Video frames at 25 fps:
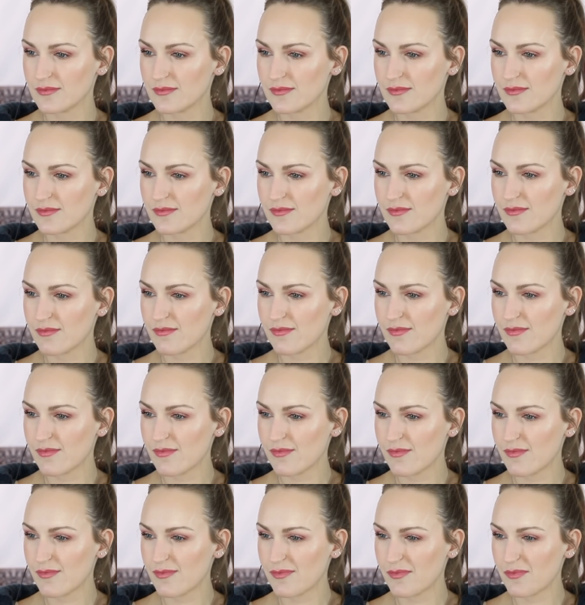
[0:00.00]

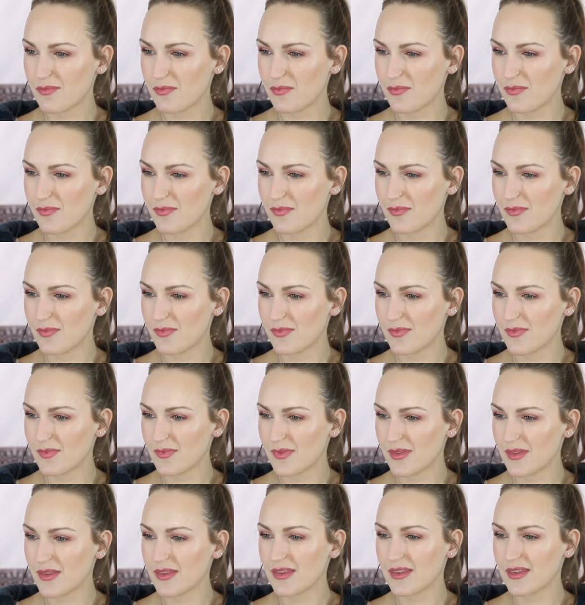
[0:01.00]

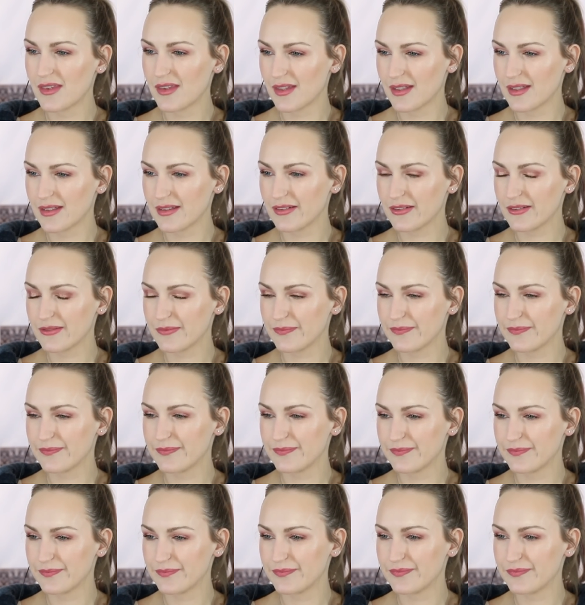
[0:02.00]

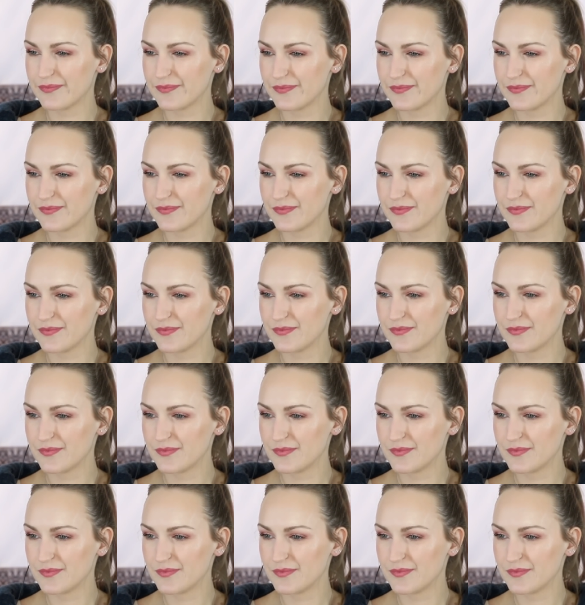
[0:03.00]
(silent)